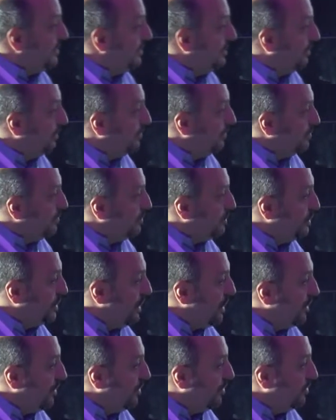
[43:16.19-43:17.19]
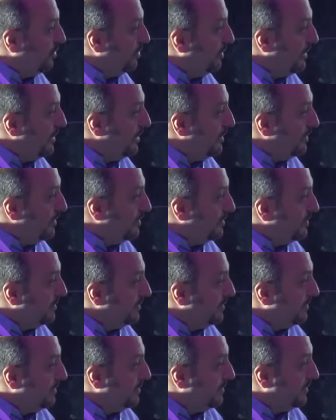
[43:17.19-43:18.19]
you show
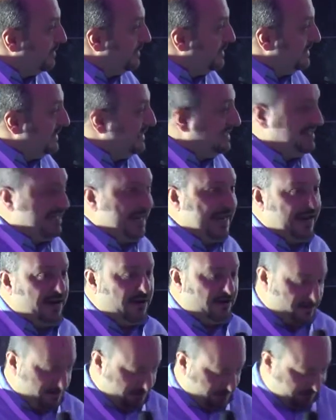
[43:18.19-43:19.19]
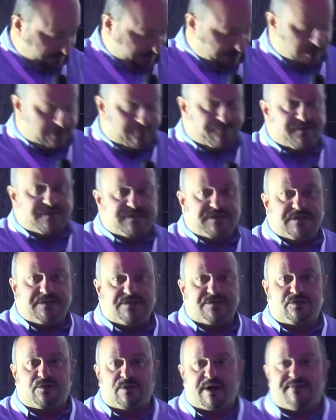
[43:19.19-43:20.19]
detail,
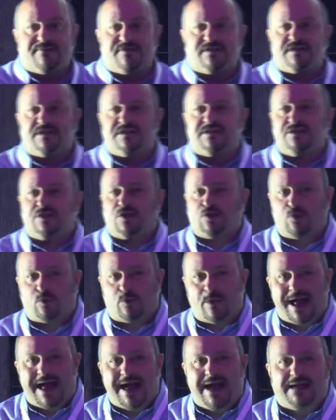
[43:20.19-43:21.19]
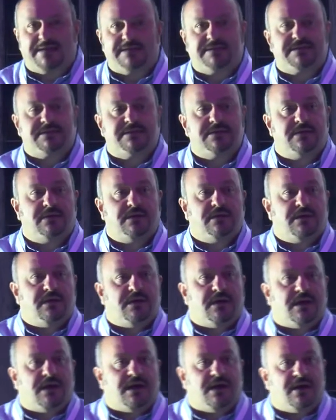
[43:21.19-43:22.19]
surfaces, crevices, cracks,
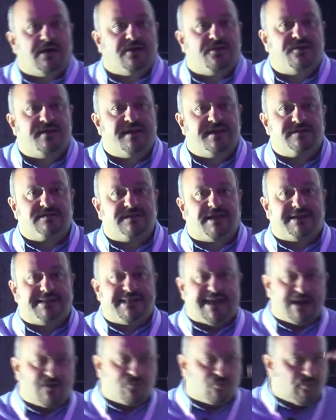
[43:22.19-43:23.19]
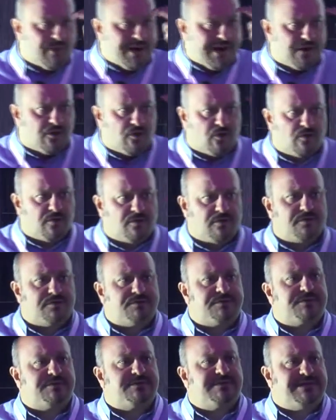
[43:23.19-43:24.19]
things like that,
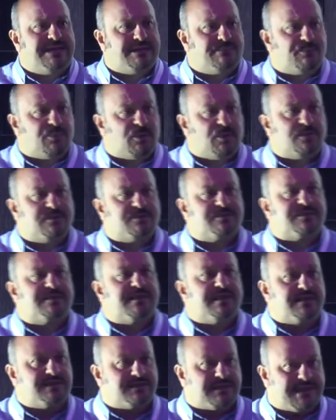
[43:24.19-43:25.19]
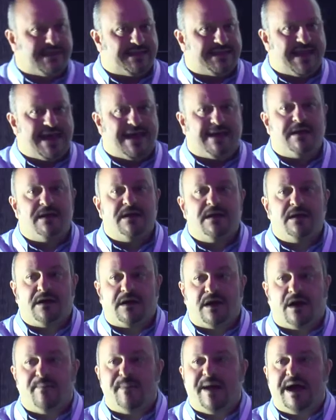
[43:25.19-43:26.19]
wrinkles, dimples, things like that
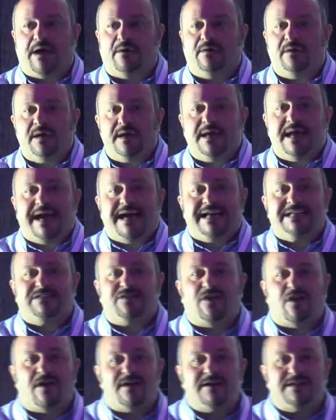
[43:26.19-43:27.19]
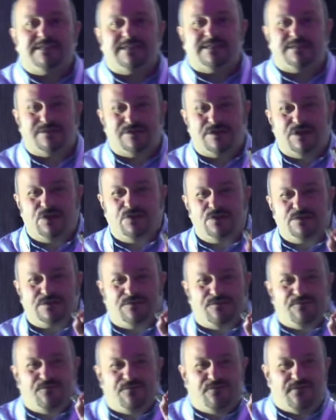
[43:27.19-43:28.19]
come out, as long as it's
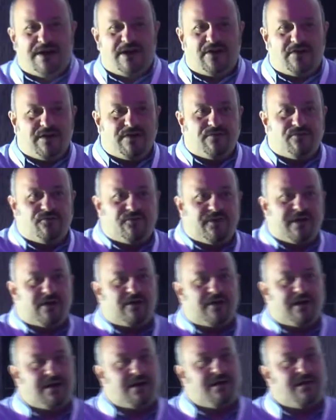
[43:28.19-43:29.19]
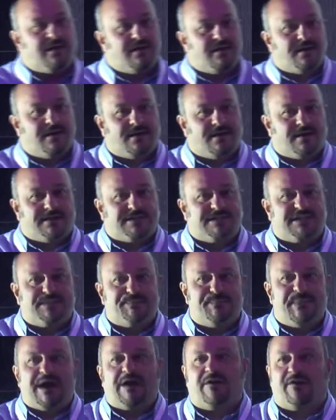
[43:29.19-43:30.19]
used very, very
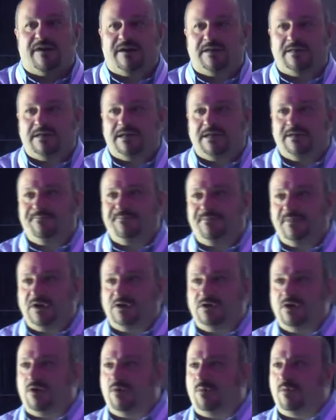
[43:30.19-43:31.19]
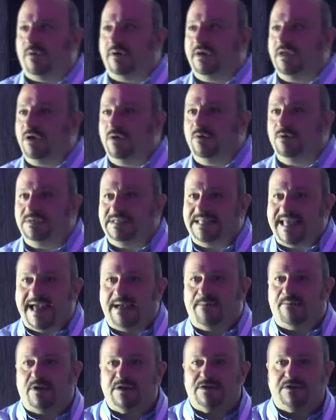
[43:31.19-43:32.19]
sparingly. You don't want to use
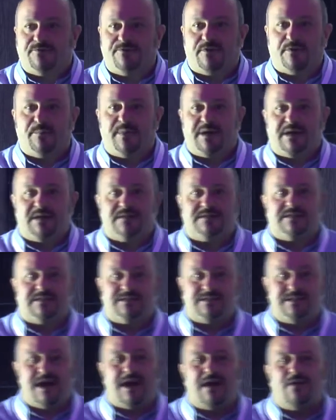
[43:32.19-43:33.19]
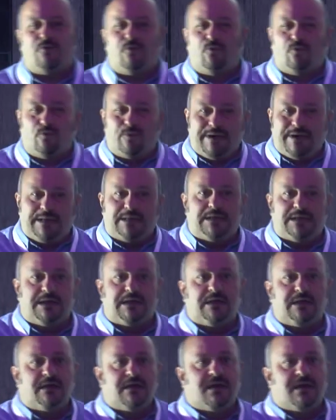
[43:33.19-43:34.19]
that much of it, because it's not
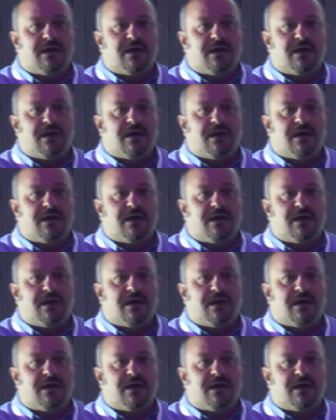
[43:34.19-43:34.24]
really